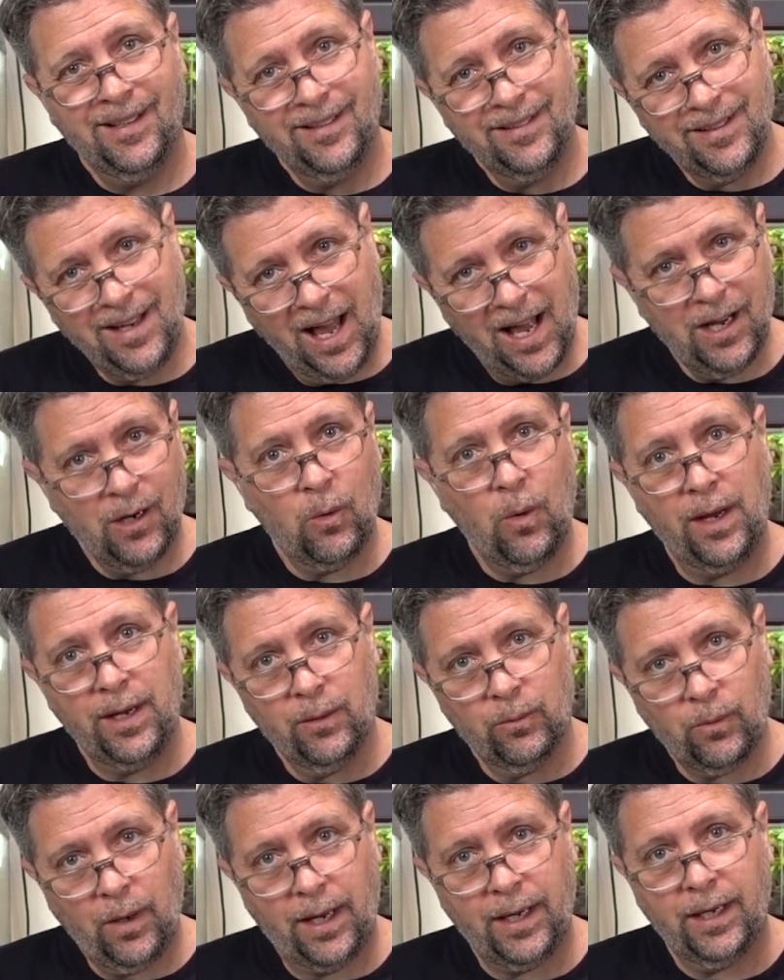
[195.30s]
Not
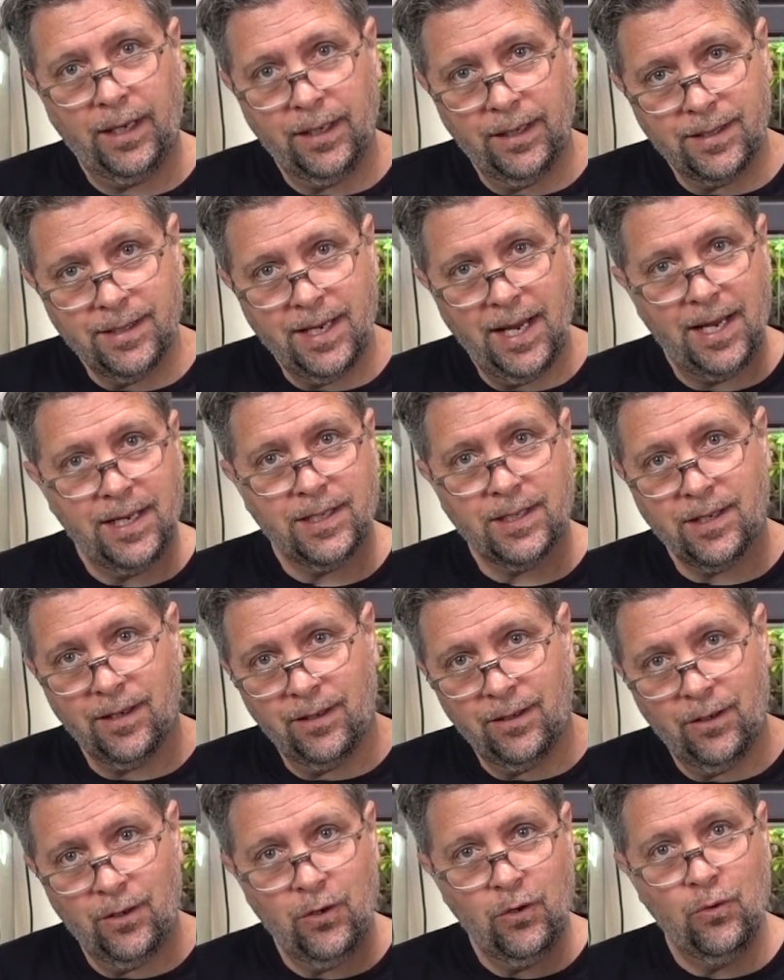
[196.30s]
quite ready to test
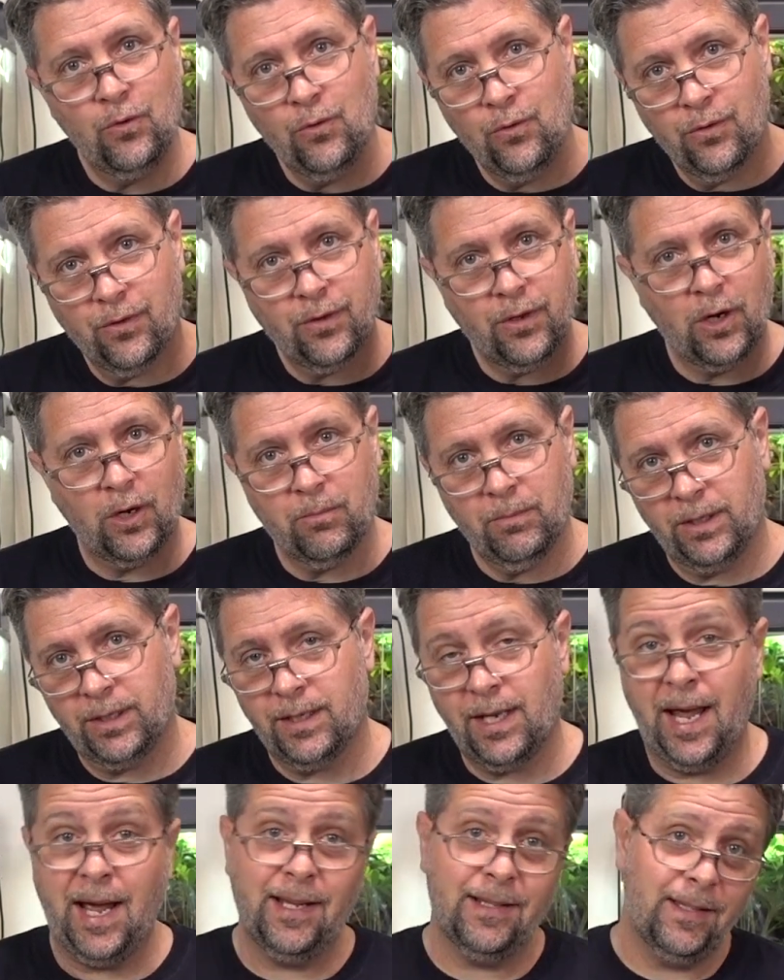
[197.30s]
a new
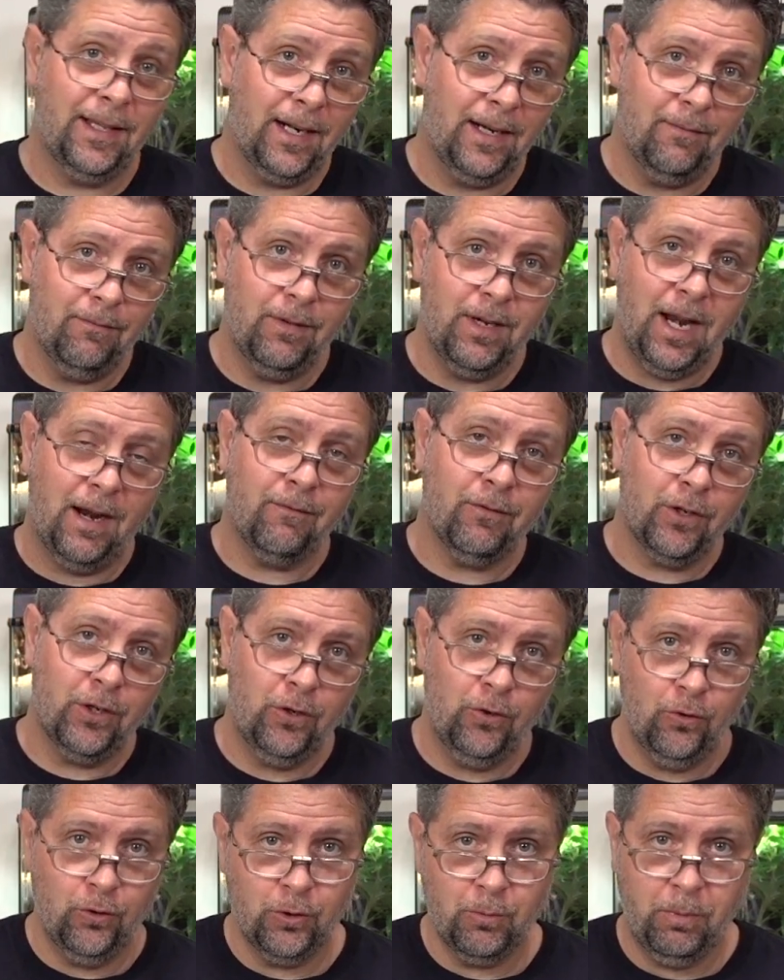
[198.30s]
thermostat that I've never
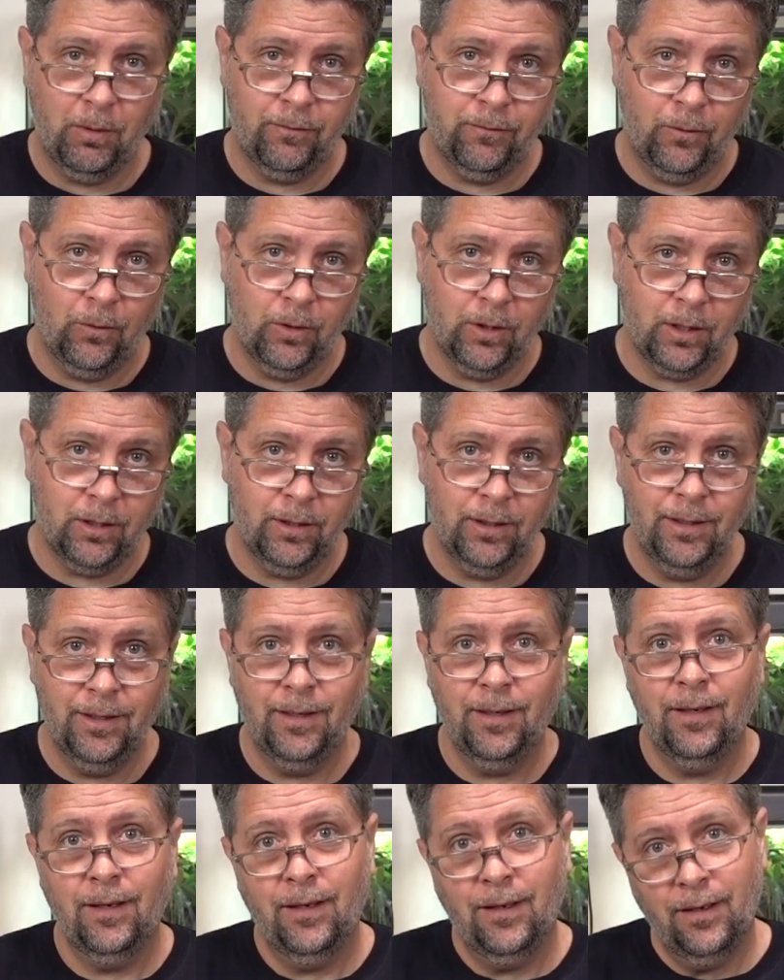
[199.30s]
used before
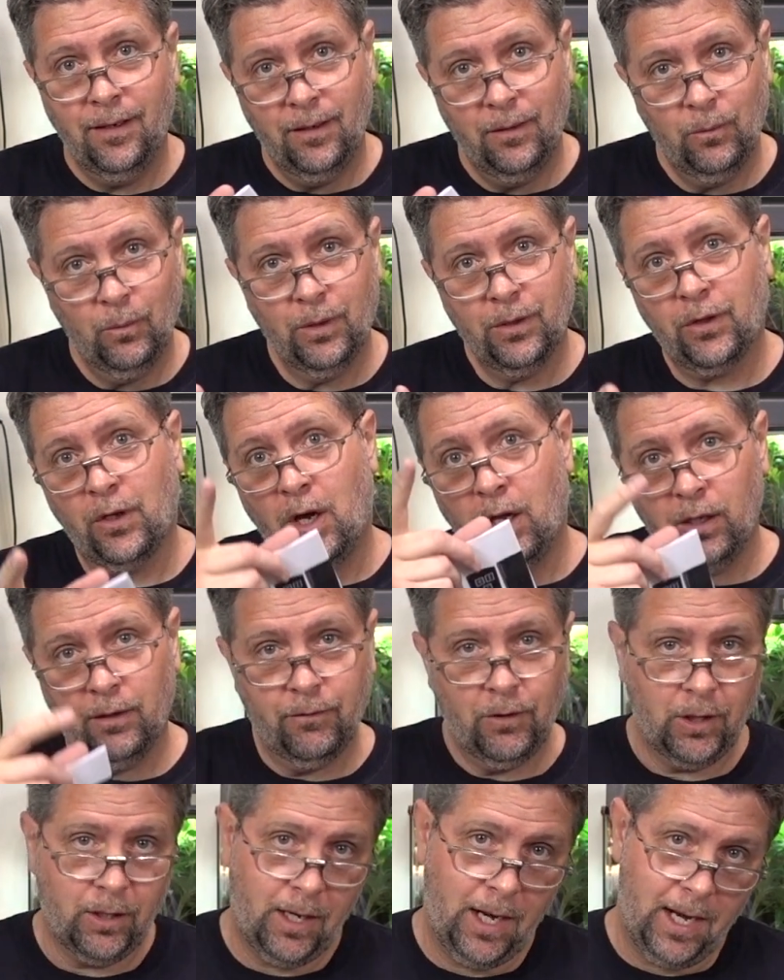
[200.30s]
with all
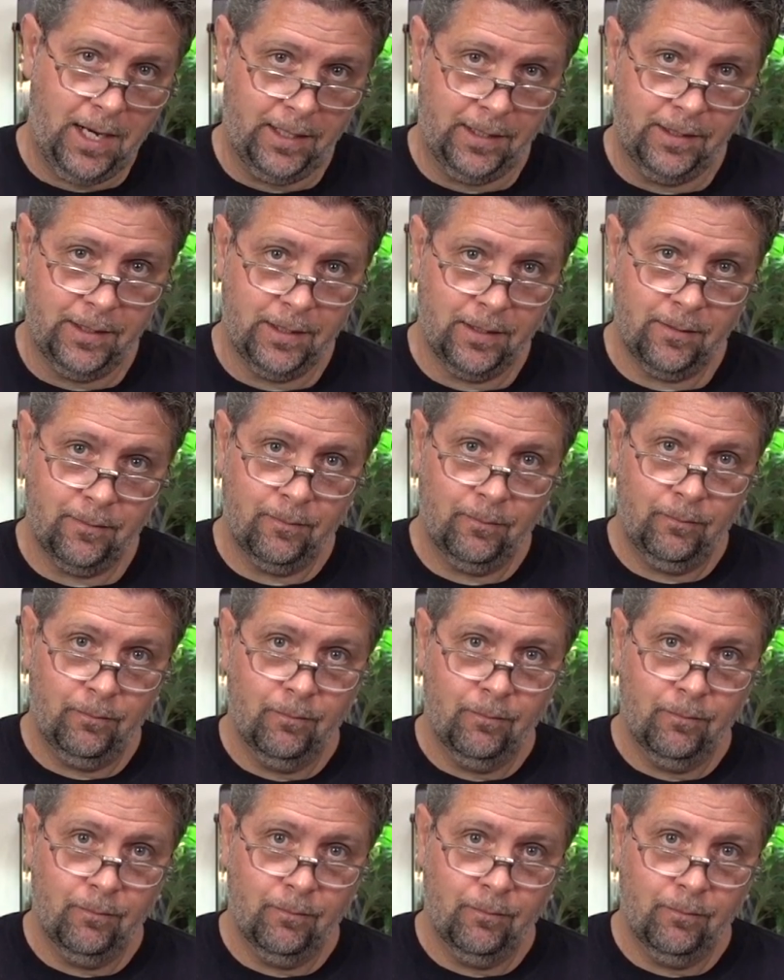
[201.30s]
of our eggs.